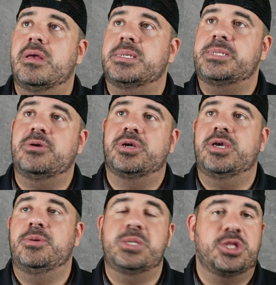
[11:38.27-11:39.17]

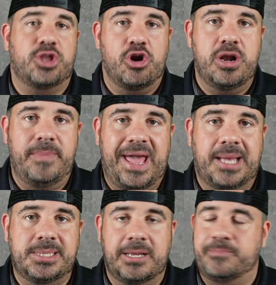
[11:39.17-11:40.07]
Syracuse is third in
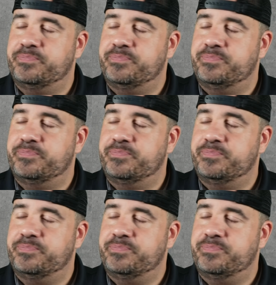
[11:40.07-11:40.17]
passing.